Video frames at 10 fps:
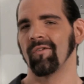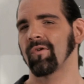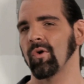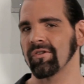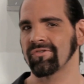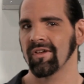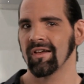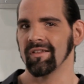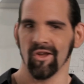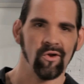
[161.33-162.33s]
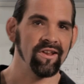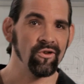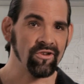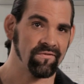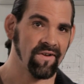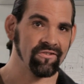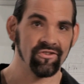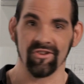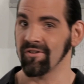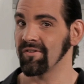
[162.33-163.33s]
Of course, you can use
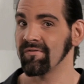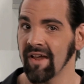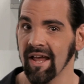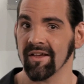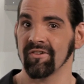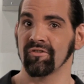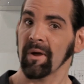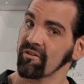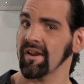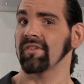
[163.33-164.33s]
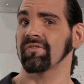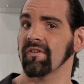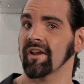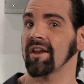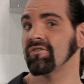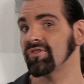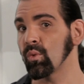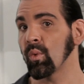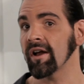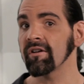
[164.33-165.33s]
convection to your advantage by transferring energy
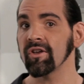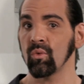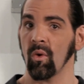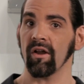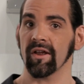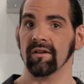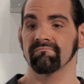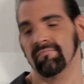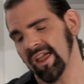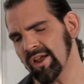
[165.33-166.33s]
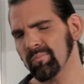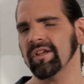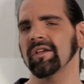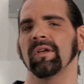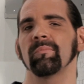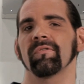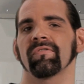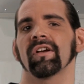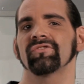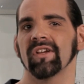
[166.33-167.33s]
where you want it and bringing people
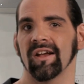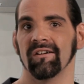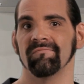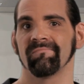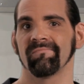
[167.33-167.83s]
fresh air.